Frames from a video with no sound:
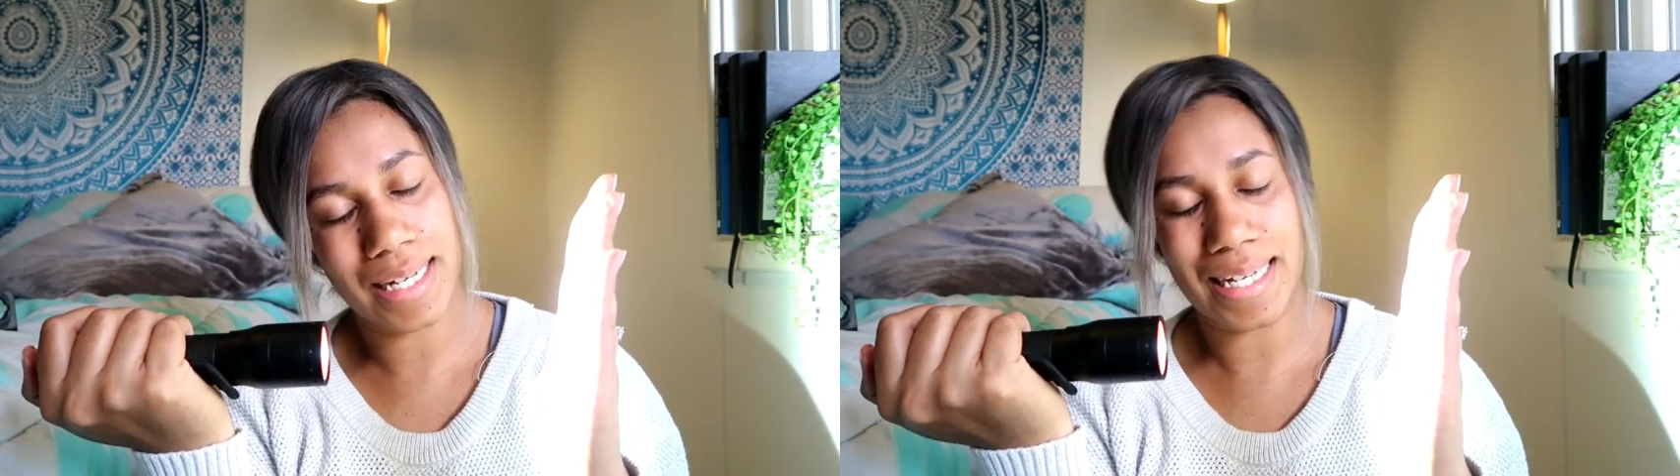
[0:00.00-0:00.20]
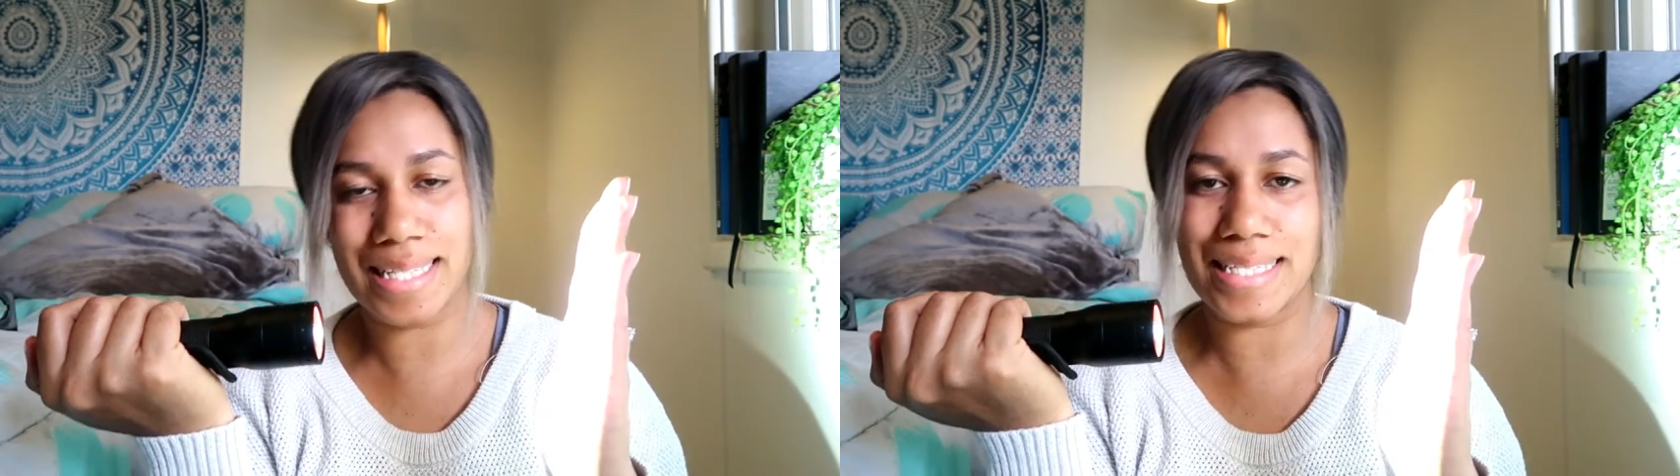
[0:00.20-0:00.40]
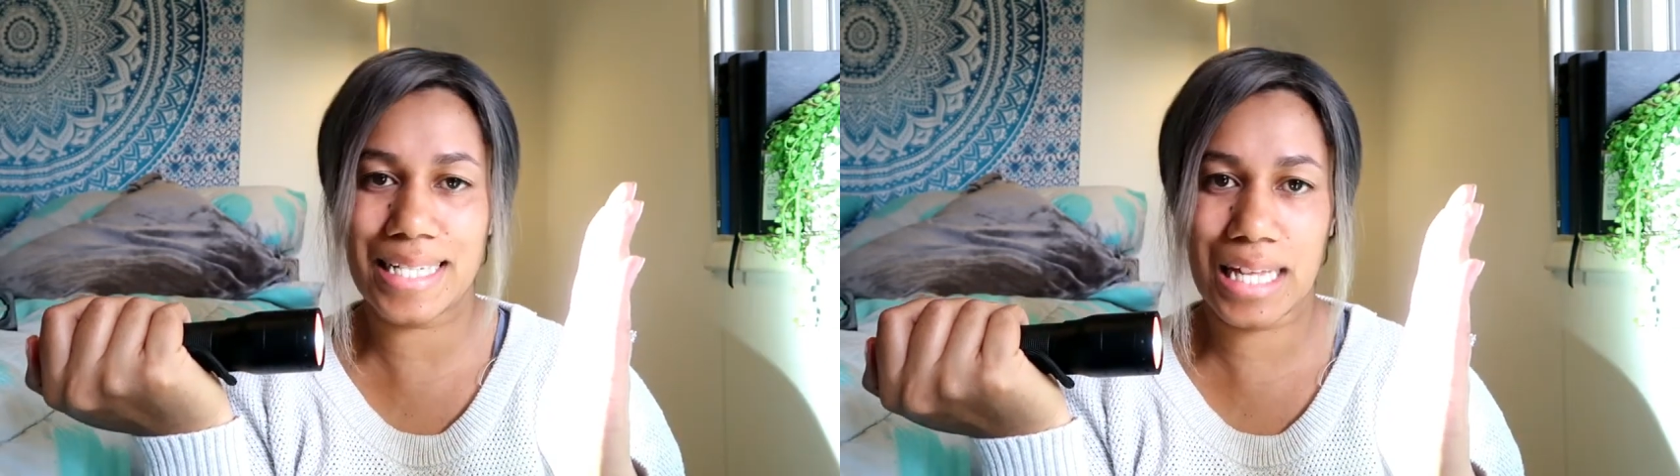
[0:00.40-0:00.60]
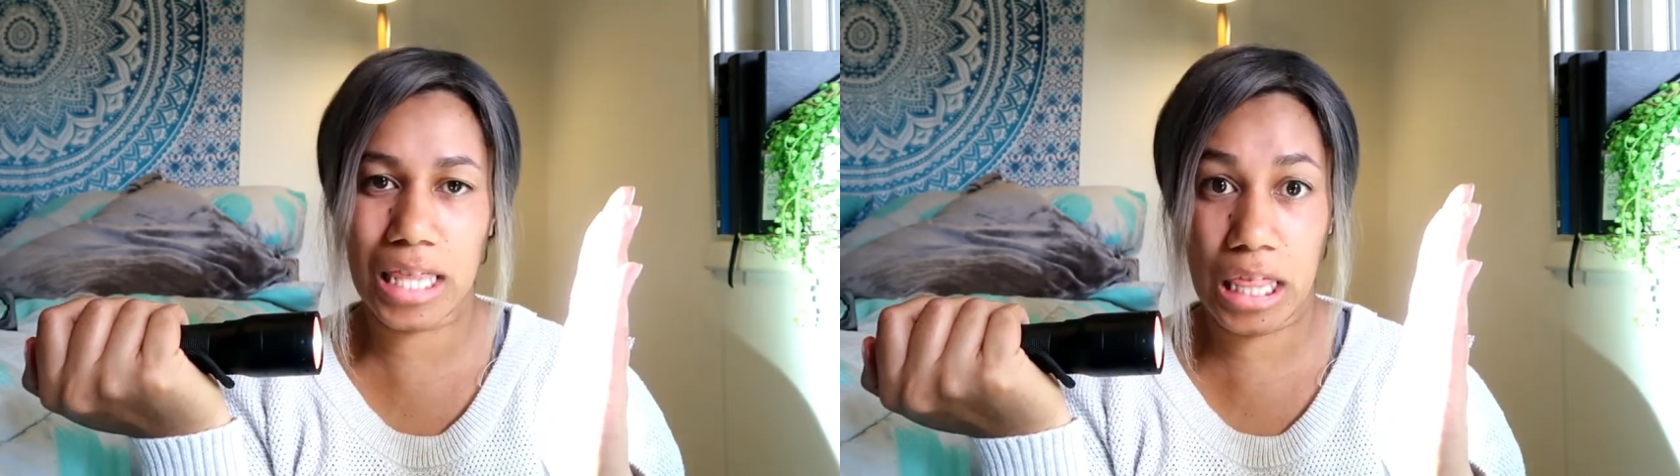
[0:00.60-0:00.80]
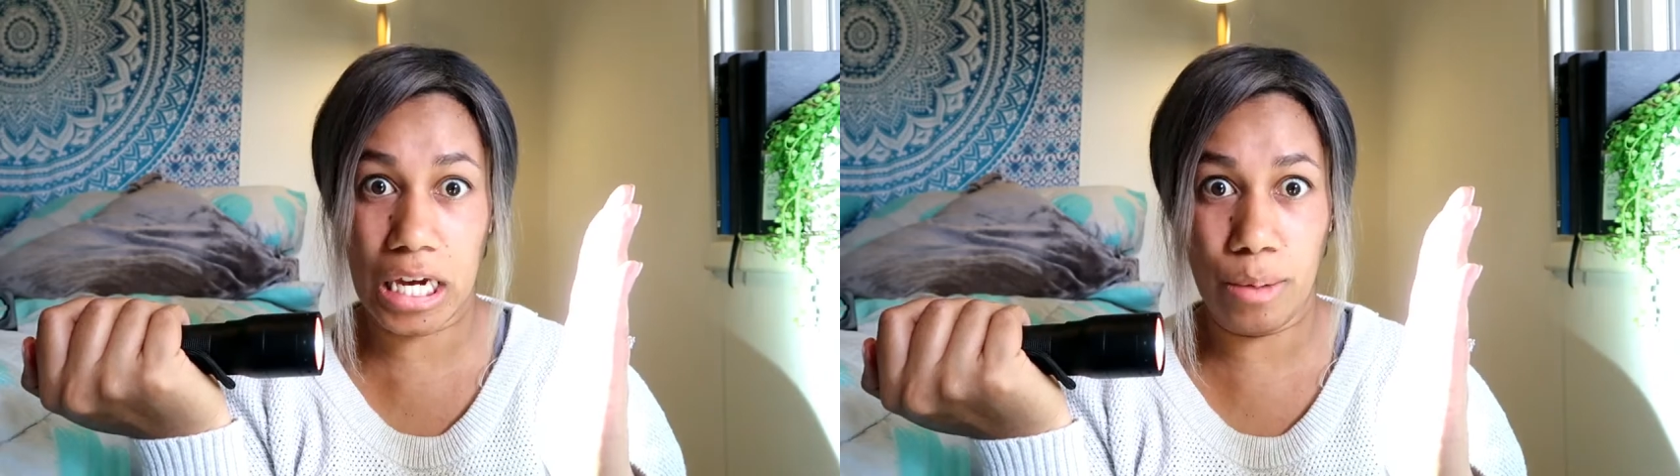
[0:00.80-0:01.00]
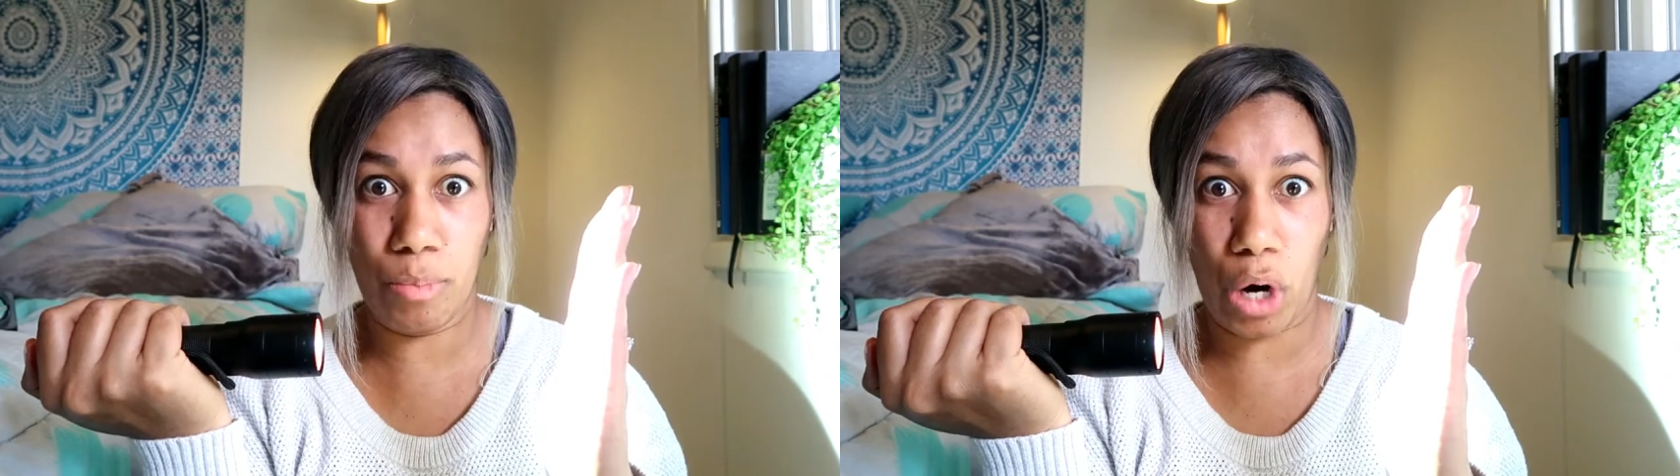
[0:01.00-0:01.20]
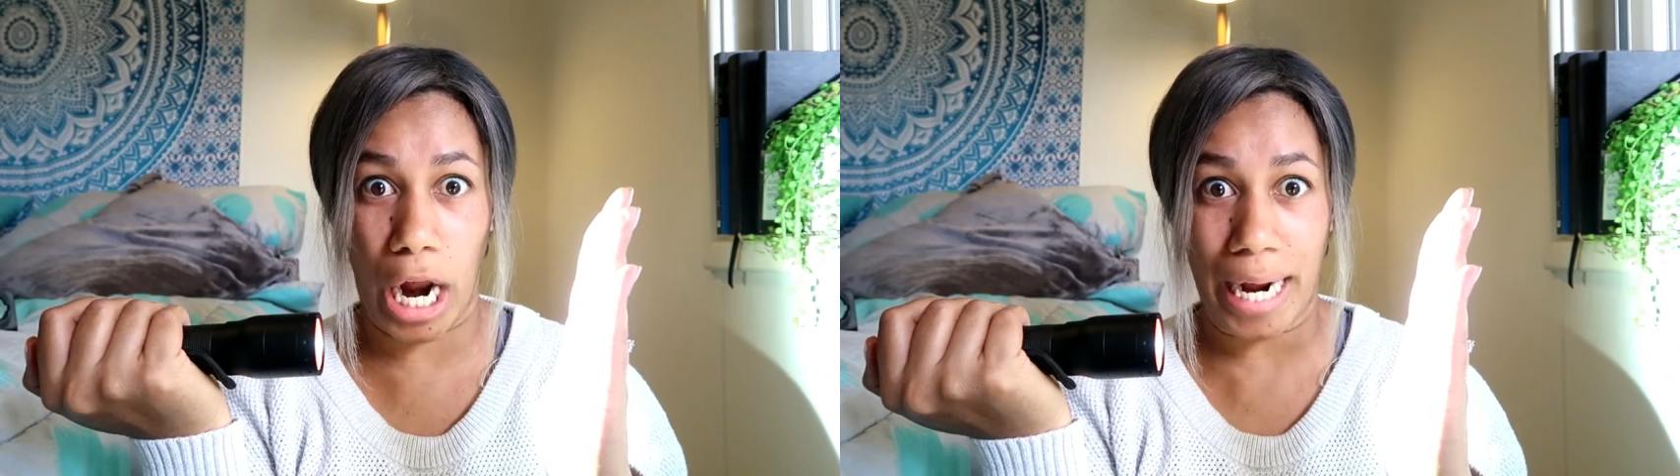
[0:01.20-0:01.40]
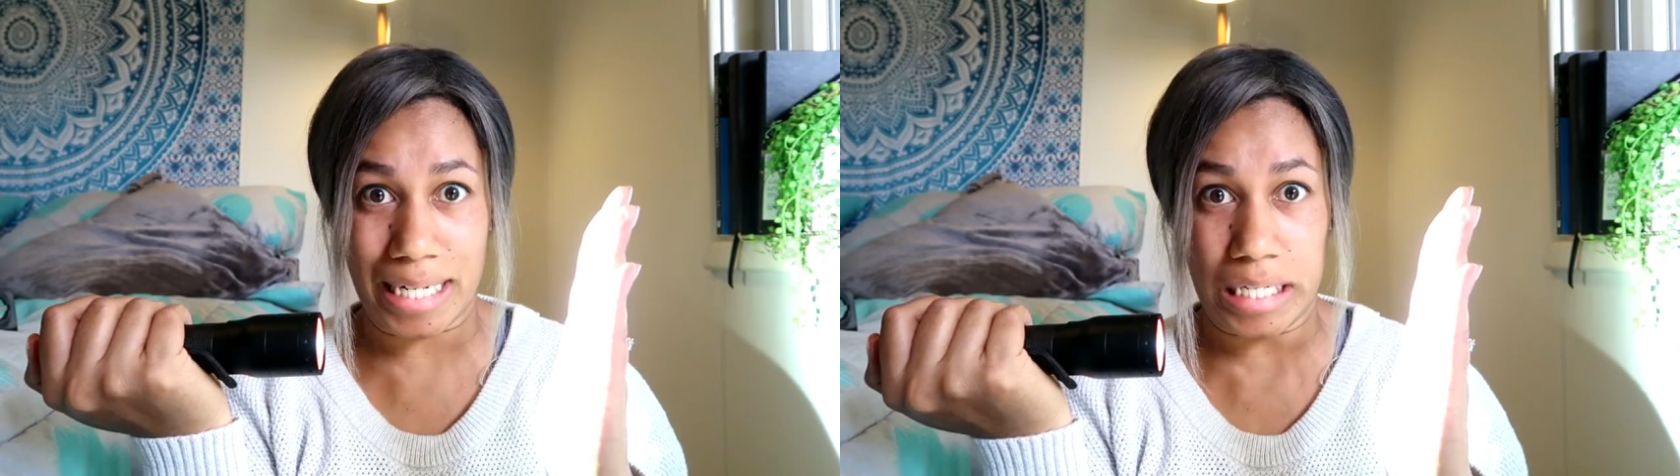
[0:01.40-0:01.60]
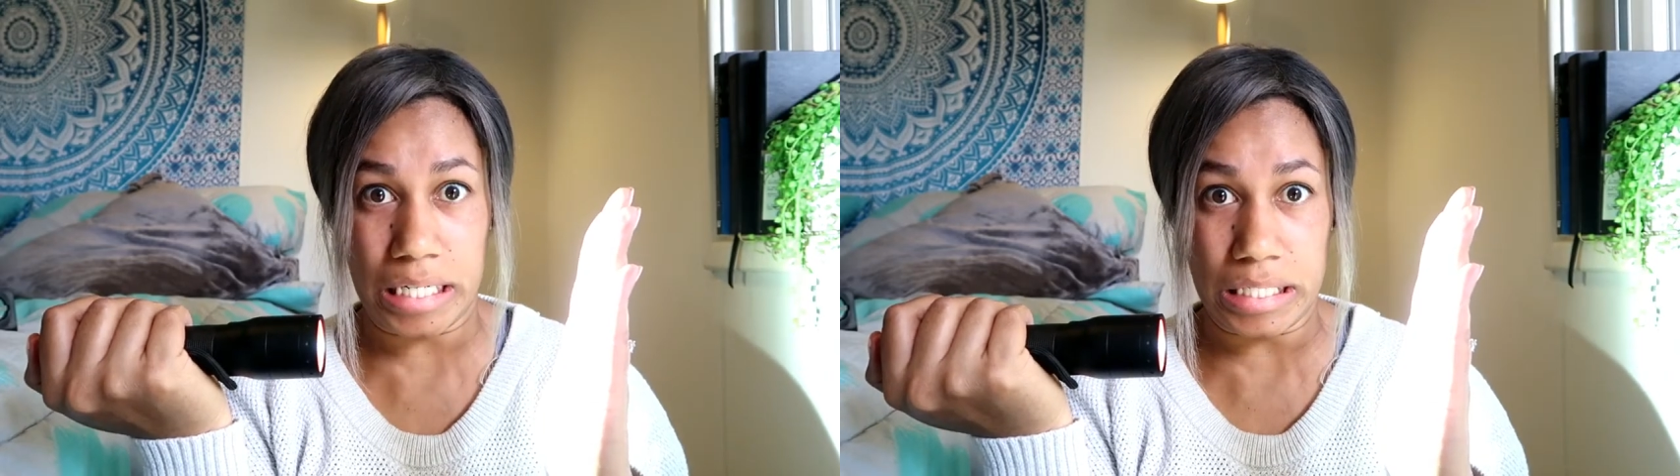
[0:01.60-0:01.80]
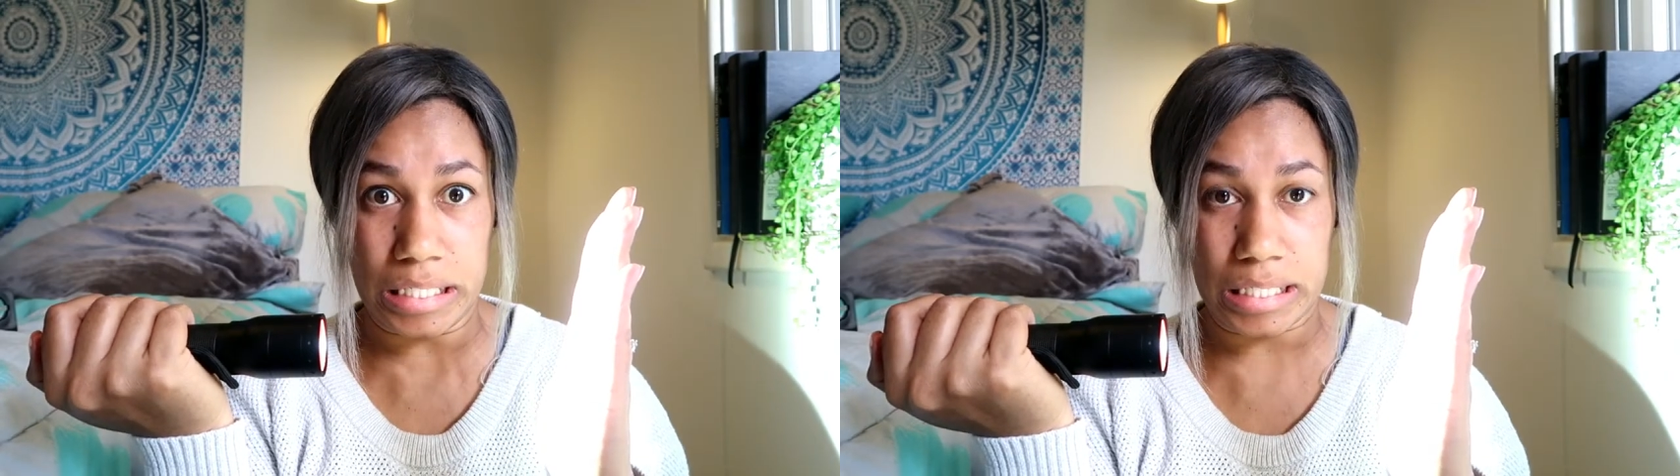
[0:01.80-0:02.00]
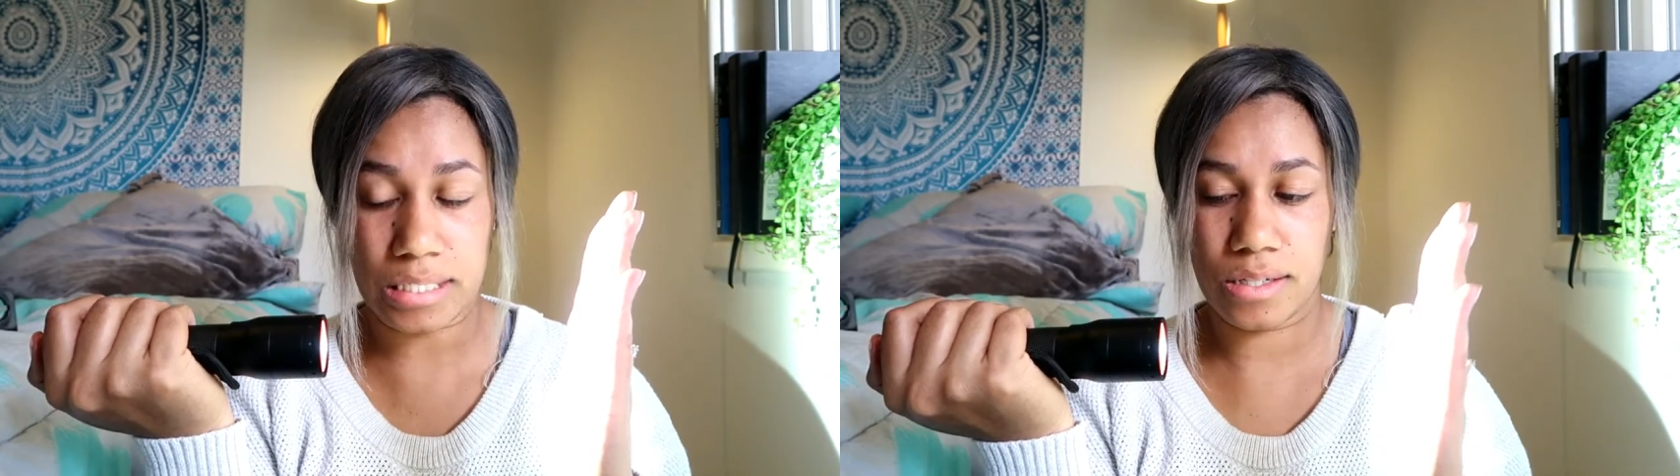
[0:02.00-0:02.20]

it's the brightest.